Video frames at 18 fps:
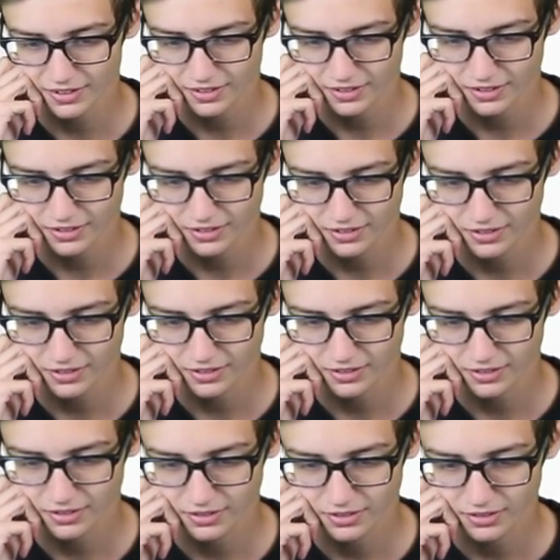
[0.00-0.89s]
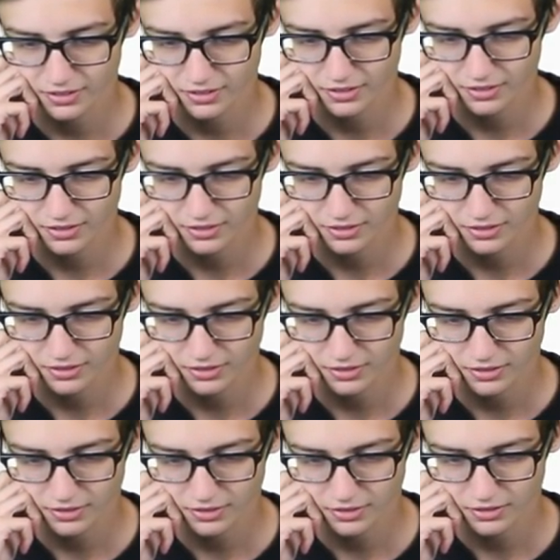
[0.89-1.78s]

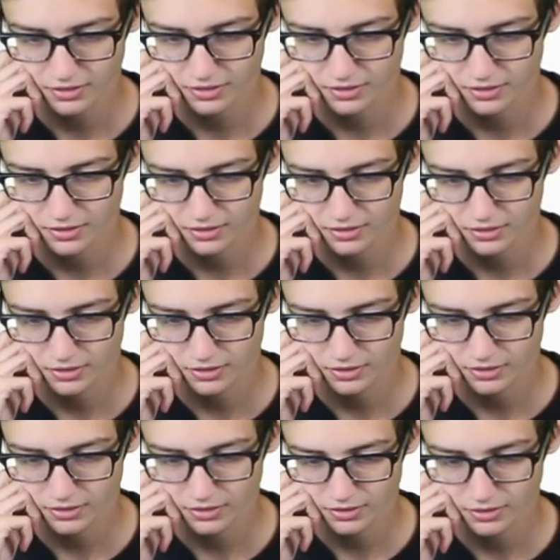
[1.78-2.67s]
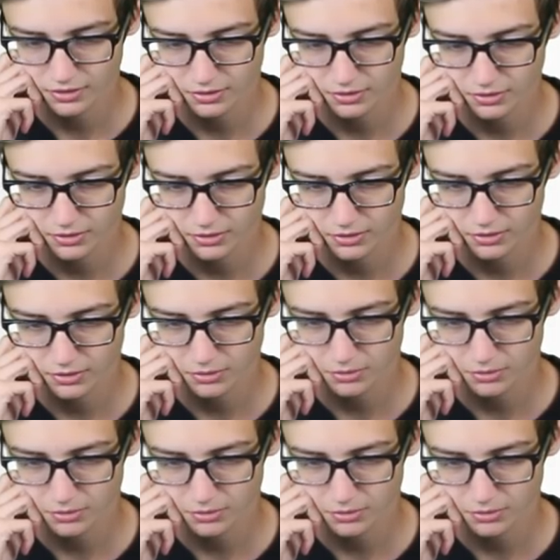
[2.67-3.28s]
No one is speaking in this clip.